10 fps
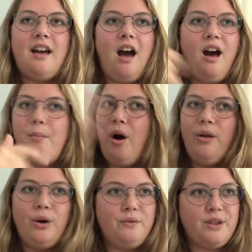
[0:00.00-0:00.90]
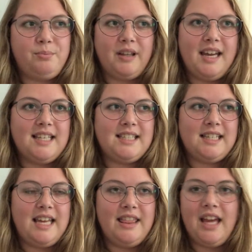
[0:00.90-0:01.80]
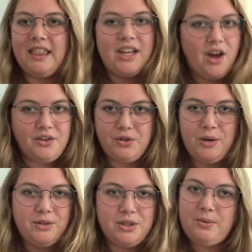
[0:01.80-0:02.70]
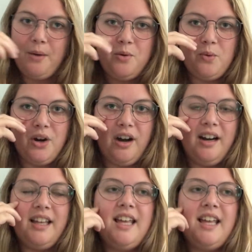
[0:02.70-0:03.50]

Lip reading: all over the place in, like, the country, which is where we were.